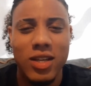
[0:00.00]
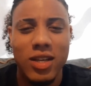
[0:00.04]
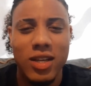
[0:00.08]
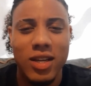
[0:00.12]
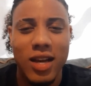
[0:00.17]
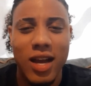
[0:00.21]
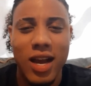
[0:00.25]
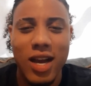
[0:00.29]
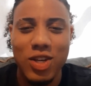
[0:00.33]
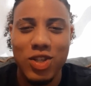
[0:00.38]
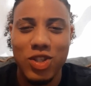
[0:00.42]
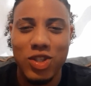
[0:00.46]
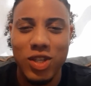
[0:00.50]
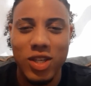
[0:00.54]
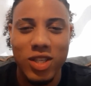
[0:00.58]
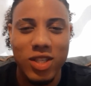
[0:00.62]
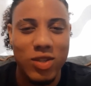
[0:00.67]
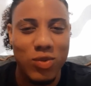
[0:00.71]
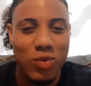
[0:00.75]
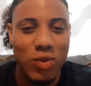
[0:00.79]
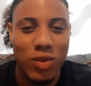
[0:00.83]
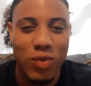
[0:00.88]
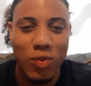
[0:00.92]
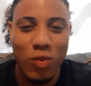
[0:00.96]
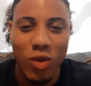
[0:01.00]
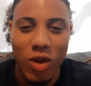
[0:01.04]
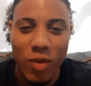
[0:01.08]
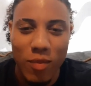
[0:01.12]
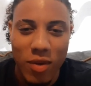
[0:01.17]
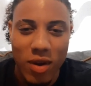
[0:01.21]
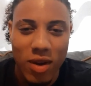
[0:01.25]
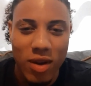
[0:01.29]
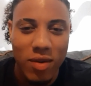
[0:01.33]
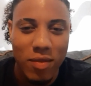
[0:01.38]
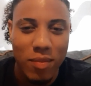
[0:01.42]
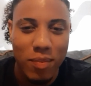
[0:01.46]
not just with
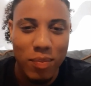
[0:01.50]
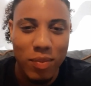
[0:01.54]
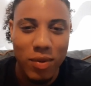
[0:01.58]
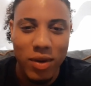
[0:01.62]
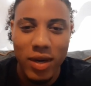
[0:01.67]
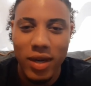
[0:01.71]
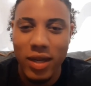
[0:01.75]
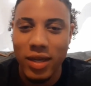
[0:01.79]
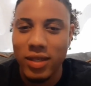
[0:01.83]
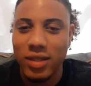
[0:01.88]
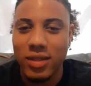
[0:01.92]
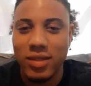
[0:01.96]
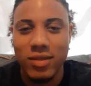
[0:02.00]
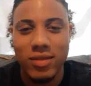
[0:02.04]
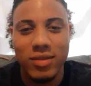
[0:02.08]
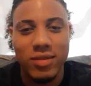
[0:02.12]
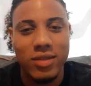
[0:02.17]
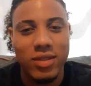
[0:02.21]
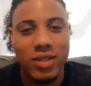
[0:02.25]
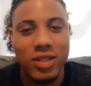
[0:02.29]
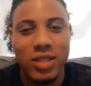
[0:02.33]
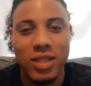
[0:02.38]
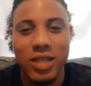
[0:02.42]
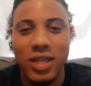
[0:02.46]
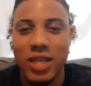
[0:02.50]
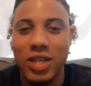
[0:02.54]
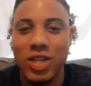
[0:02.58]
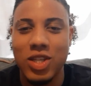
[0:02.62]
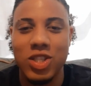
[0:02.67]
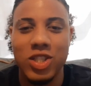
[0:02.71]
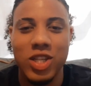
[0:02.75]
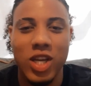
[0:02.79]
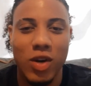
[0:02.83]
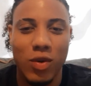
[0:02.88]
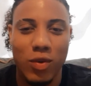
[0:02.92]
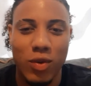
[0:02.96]
women, but in
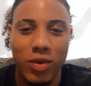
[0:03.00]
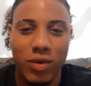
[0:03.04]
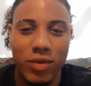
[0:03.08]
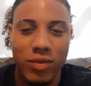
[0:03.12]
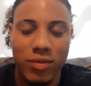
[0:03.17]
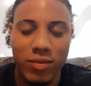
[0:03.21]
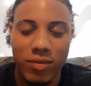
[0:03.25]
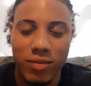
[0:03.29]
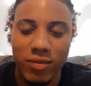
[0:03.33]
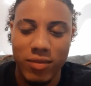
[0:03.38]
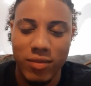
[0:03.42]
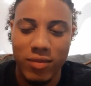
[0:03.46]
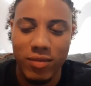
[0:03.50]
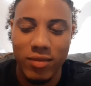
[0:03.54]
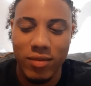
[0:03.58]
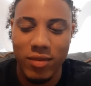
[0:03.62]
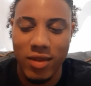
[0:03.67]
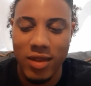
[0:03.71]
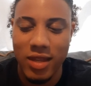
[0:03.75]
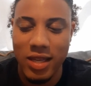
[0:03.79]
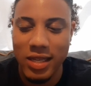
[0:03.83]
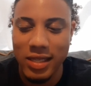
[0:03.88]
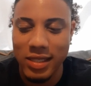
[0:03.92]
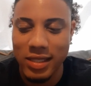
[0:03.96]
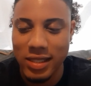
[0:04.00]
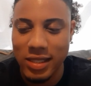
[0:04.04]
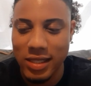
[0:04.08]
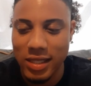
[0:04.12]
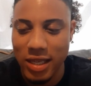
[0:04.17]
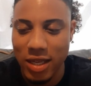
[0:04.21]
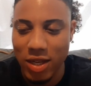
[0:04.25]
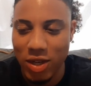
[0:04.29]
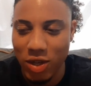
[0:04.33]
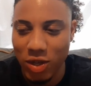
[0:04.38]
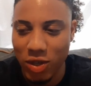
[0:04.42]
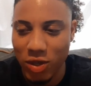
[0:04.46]
general. This
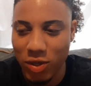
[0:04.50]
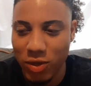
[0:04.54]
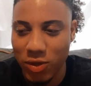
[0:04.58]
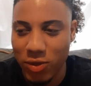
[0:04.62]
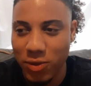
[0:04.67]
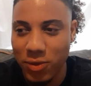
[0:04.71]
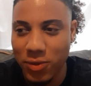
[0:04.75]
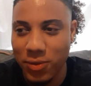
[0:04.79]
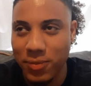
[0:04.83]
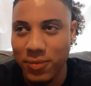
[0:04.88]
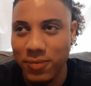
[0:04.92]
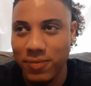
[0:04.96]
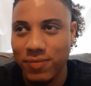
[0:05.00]
skill